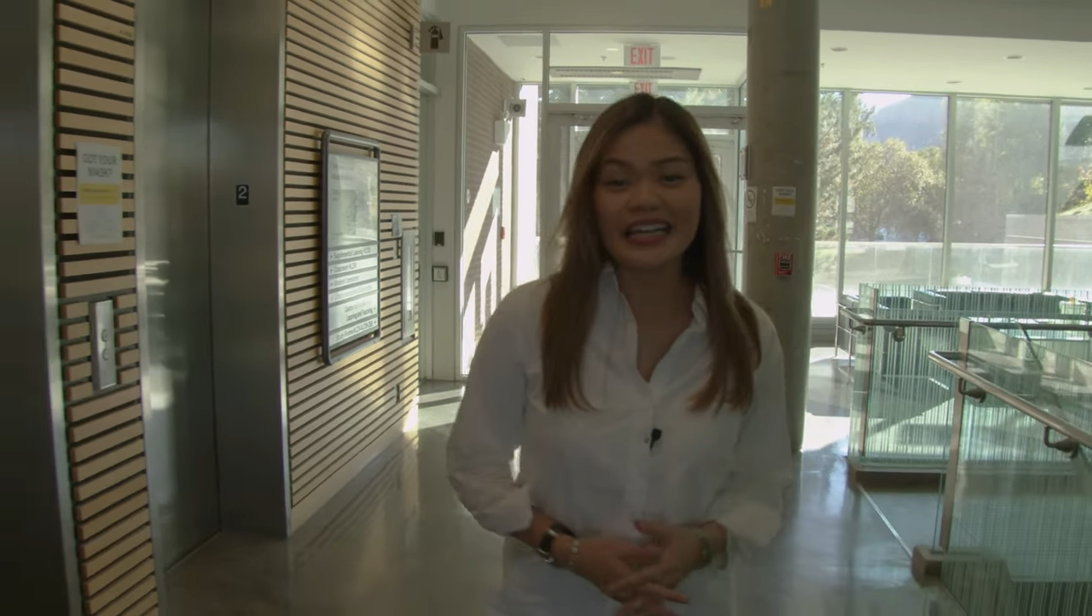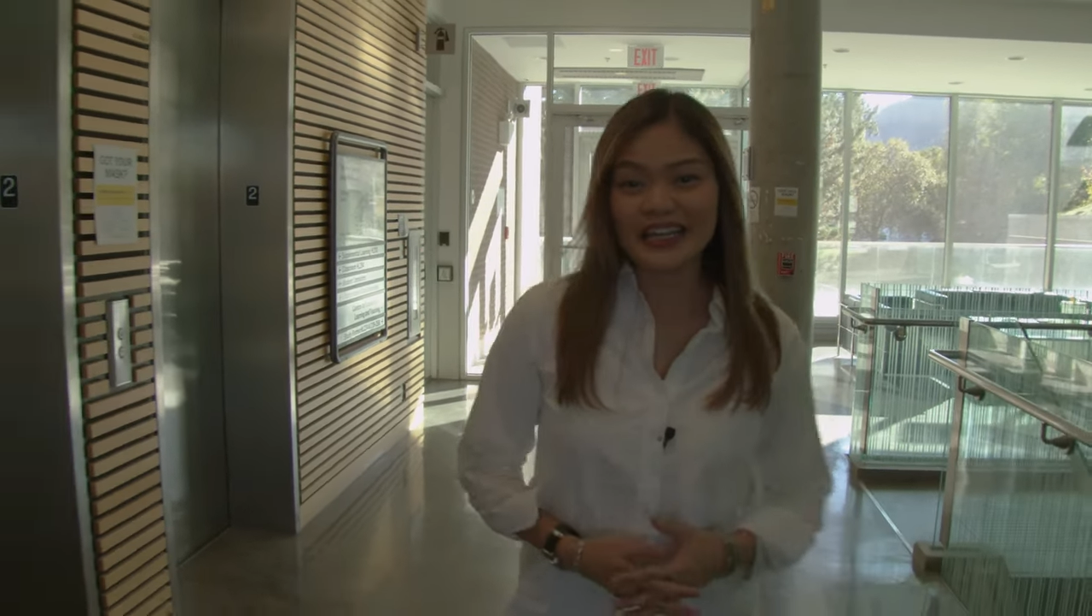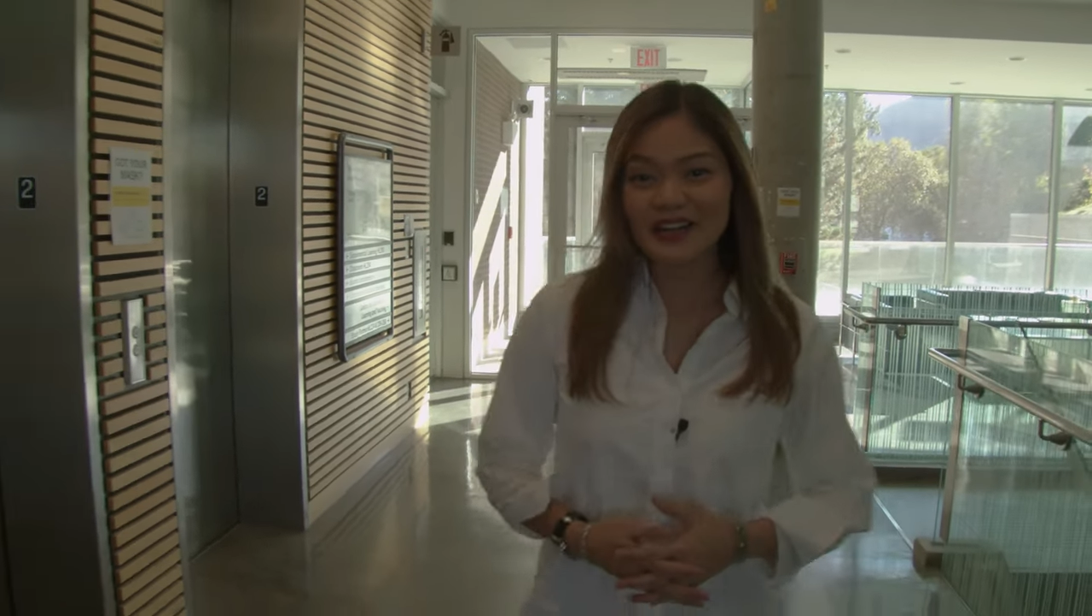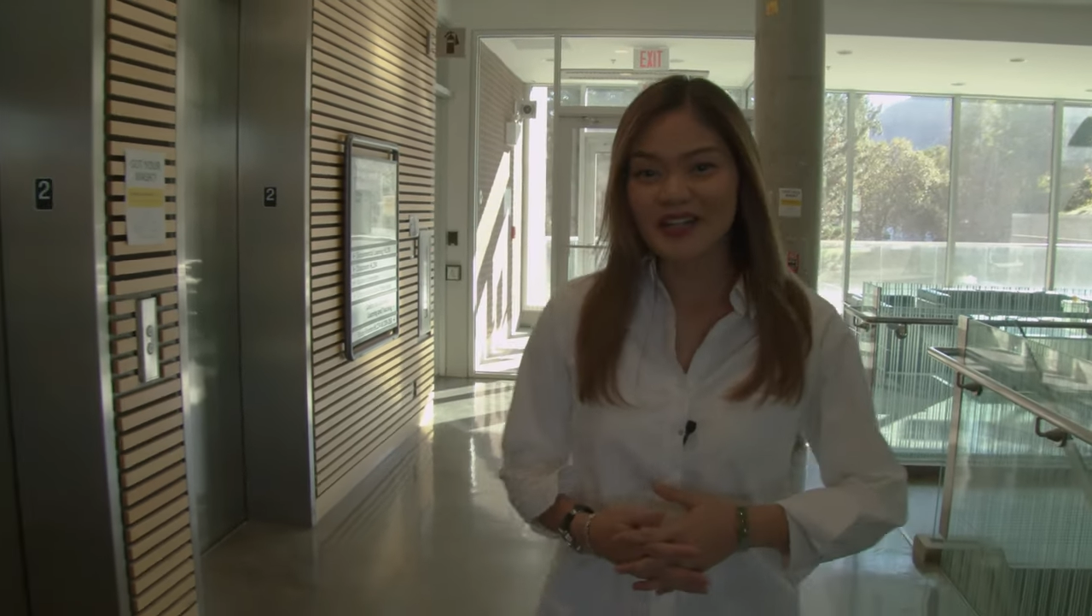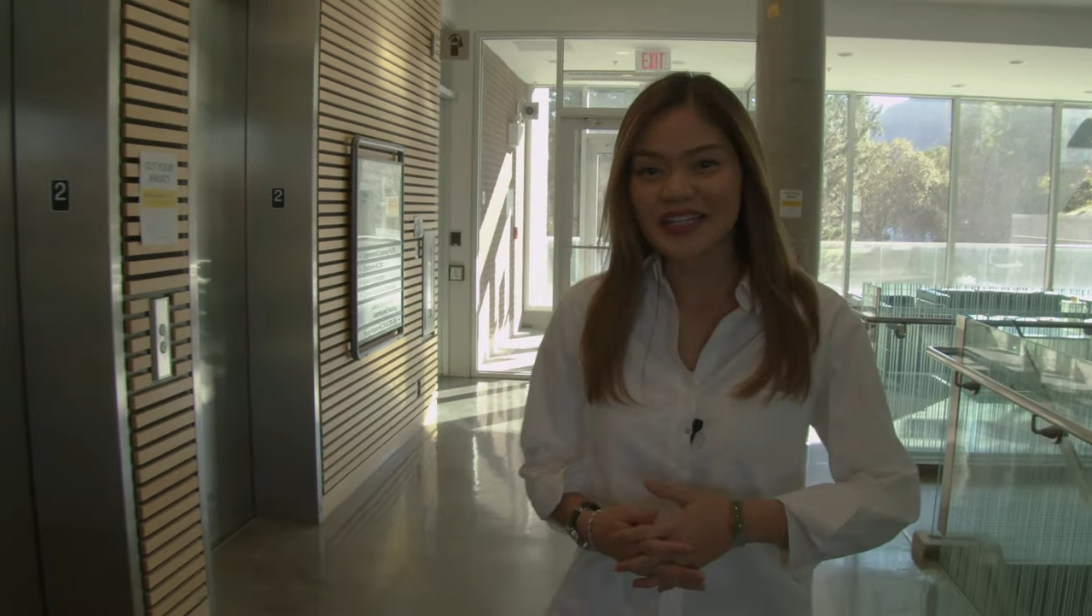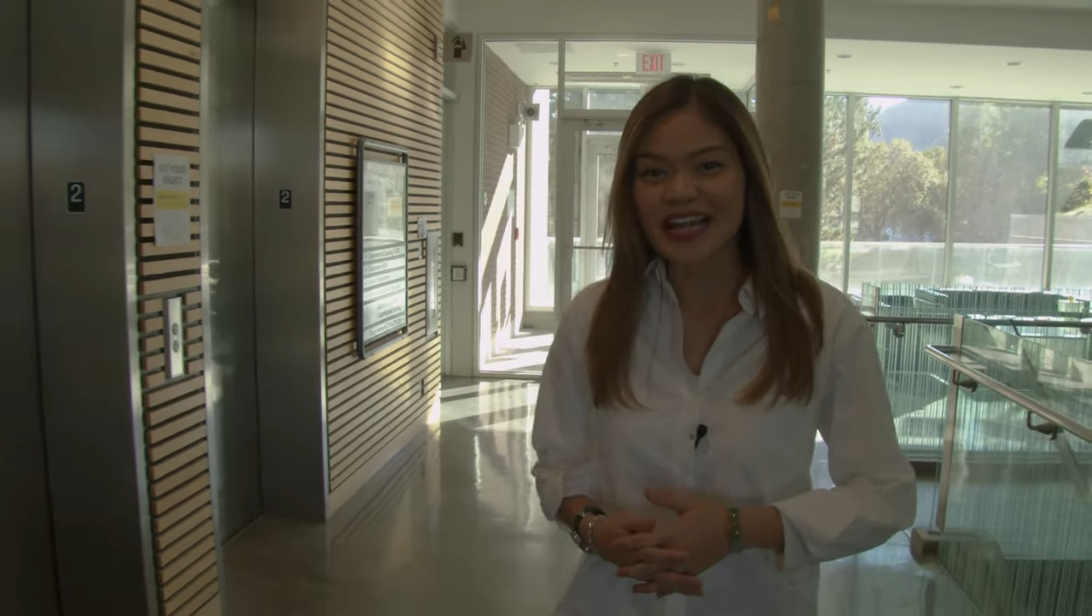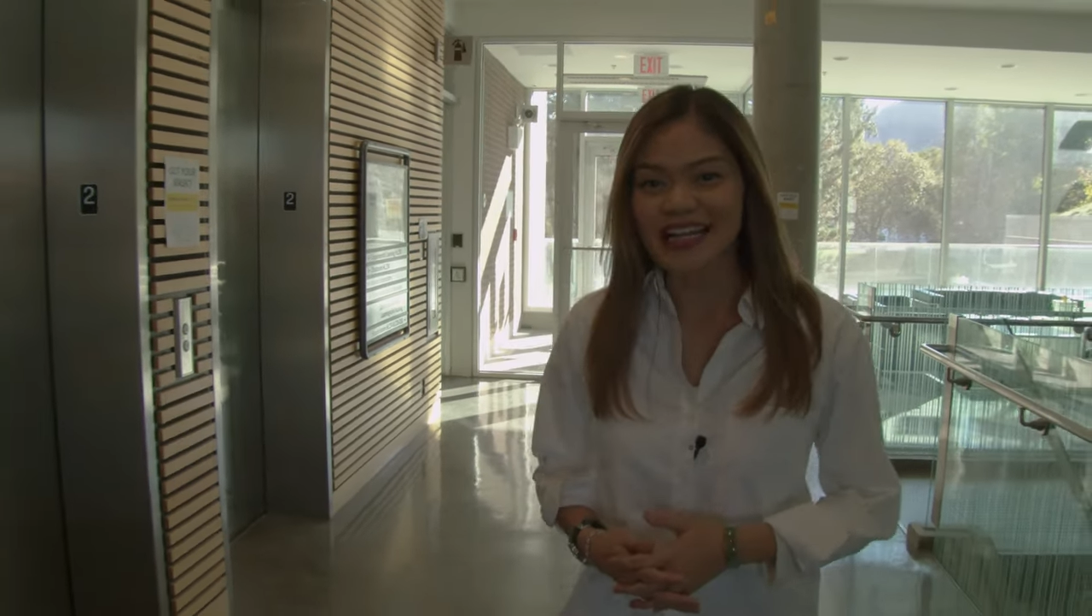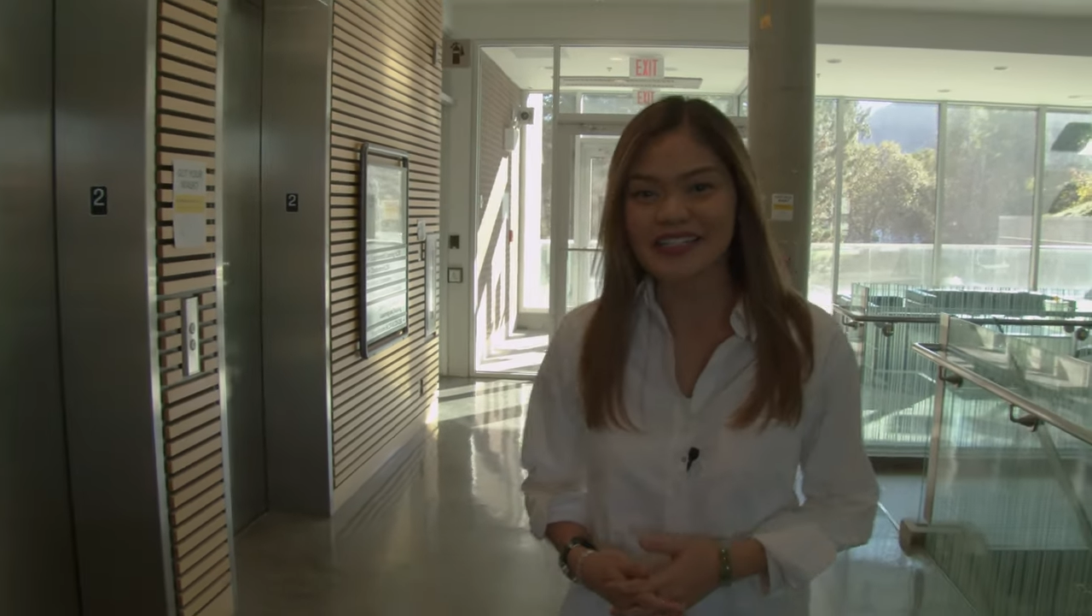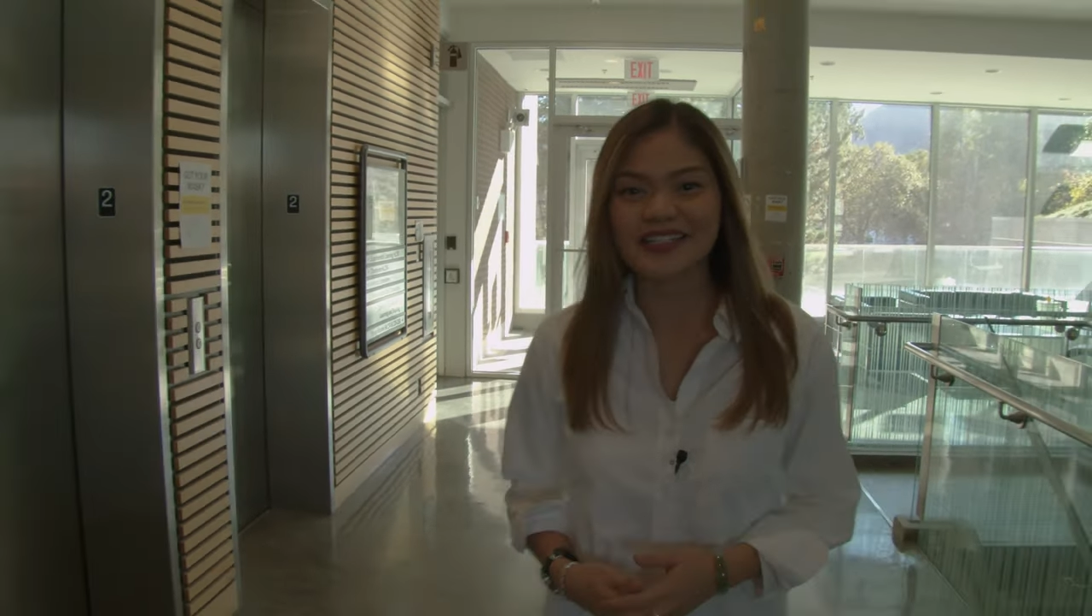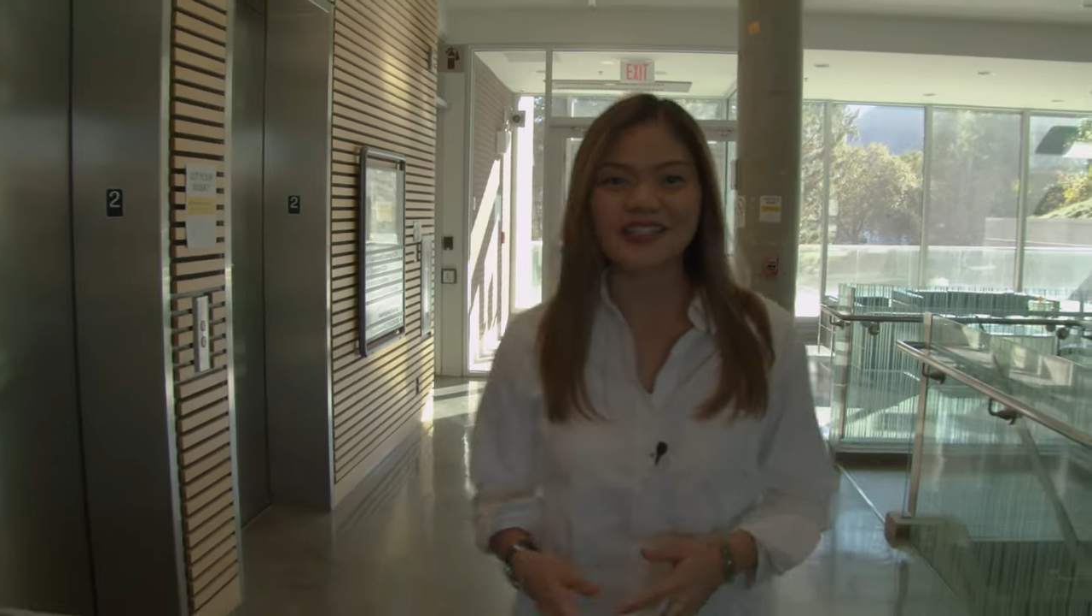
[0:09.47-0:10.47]
Here you can
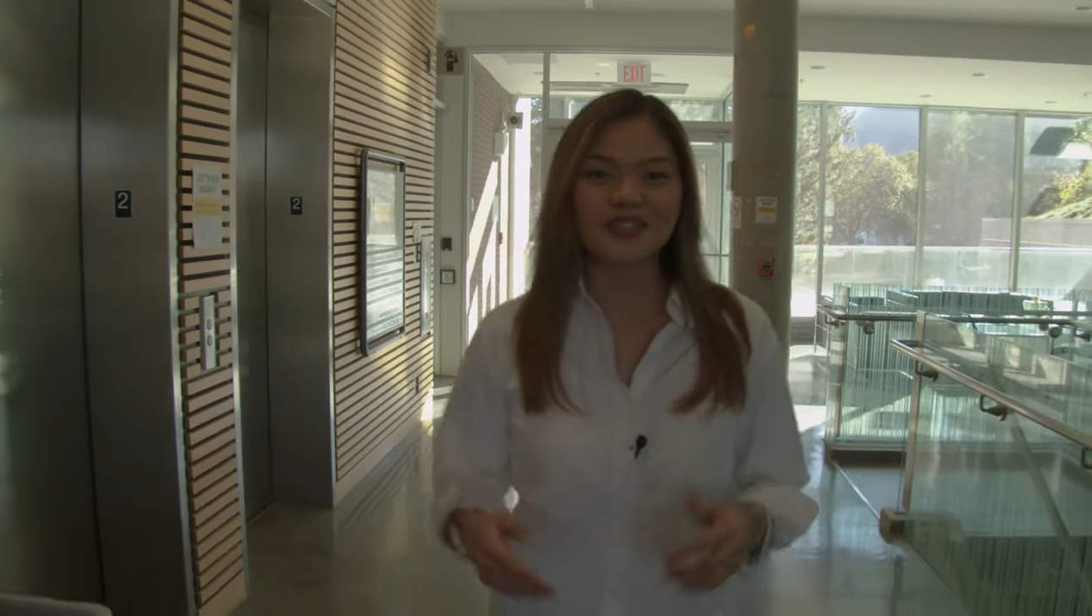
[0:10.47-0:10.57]
access the